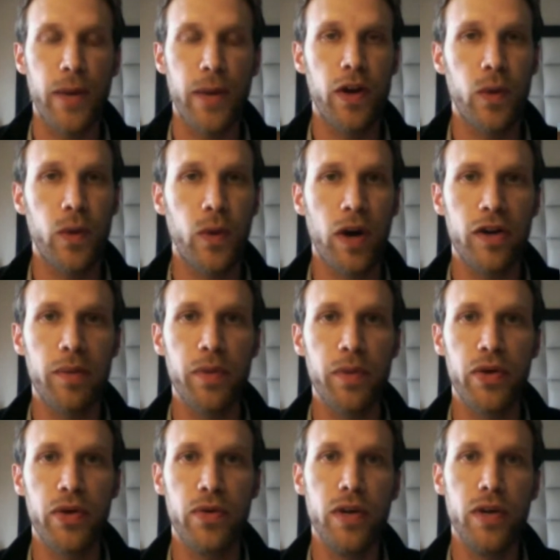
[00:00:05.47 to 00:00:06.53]
to welcome
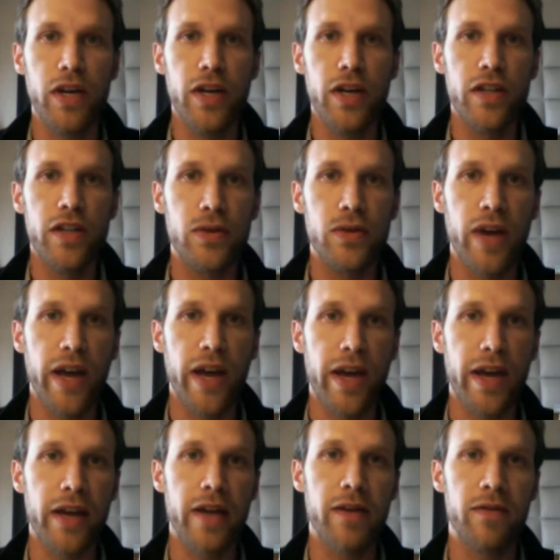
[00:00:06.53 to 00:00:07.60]
you to
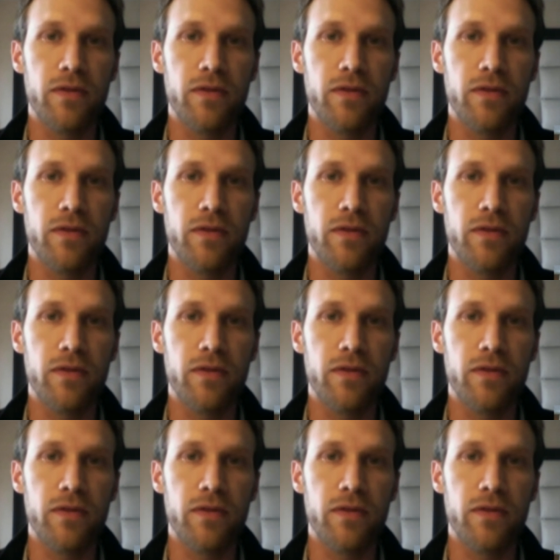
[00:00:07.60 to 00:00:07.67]
a